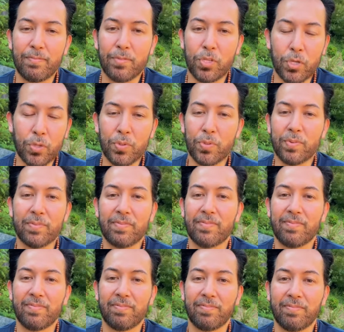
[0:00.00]
You,
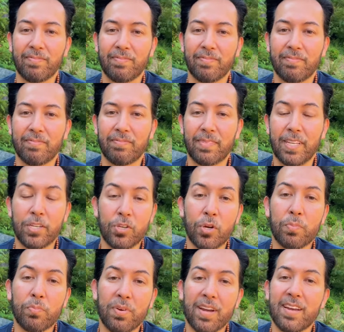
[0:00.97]
in
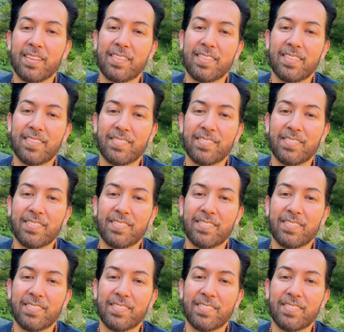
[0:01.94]
your breath,